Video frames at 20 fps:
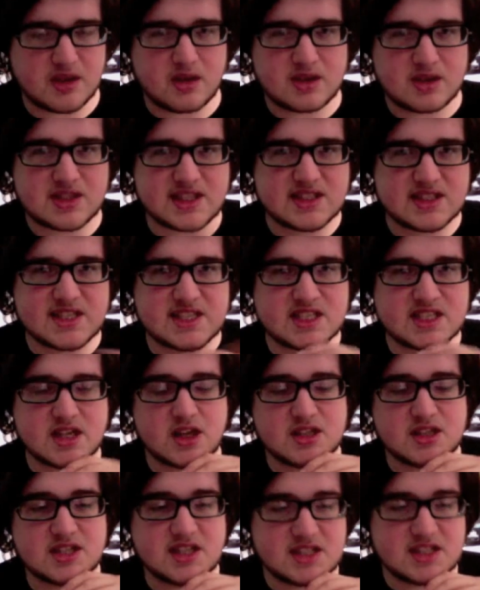since it
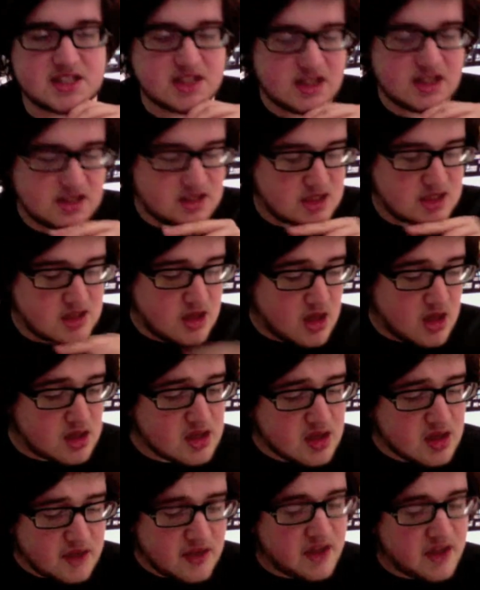started,
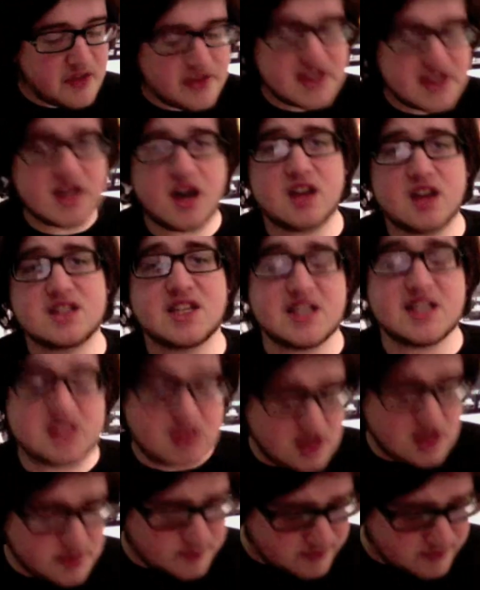and the artist